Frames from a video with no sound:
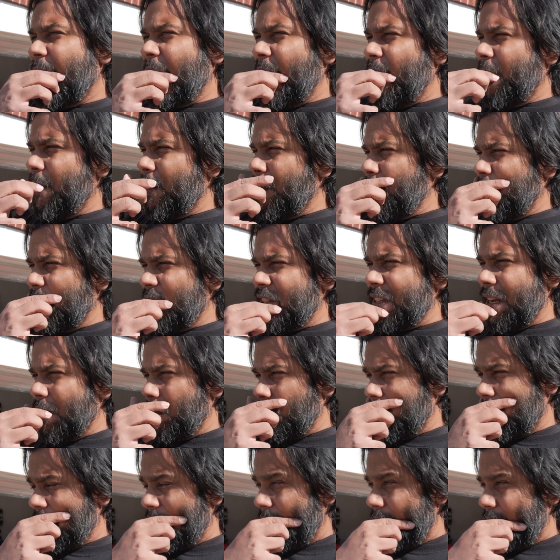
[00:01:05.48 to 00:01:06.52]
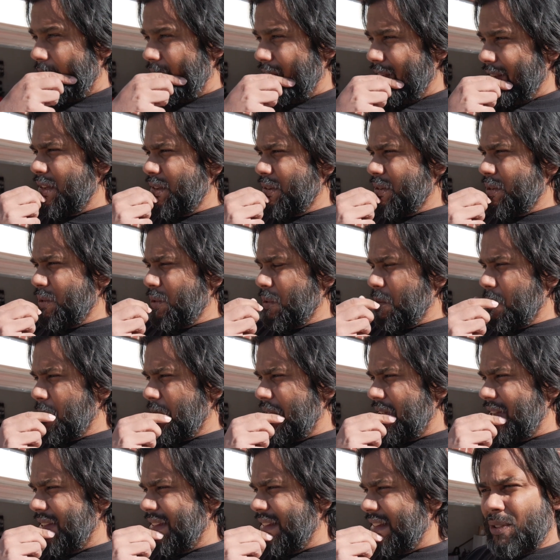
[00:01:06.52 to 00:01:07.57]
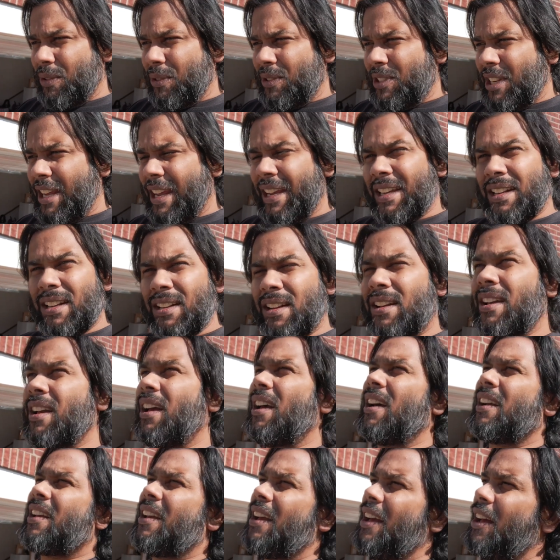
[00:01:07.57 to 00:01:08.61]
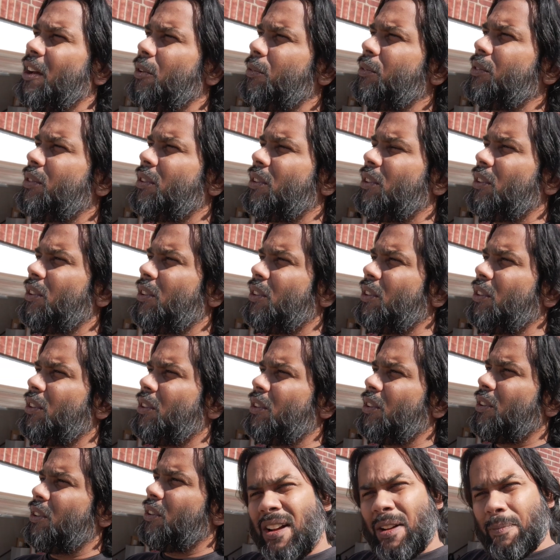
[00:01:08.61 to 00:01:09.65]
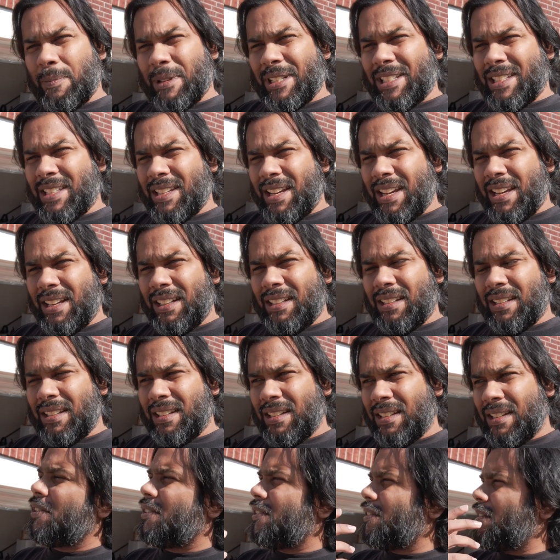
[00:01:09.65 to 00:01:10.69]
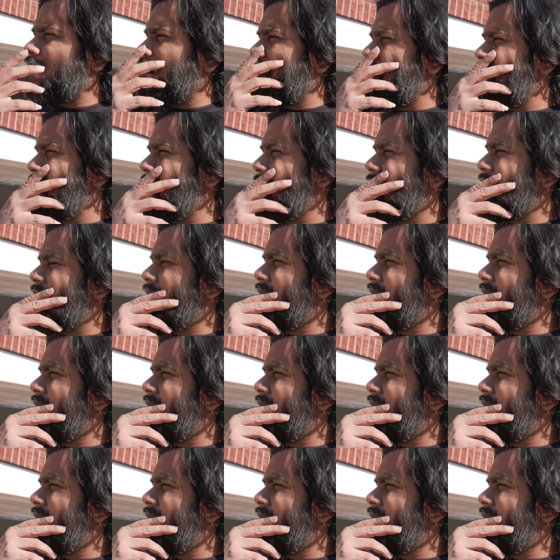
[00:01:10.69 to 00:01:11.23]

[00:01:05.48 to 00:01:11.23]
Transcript: um what's that word to to take into account, compensate, huh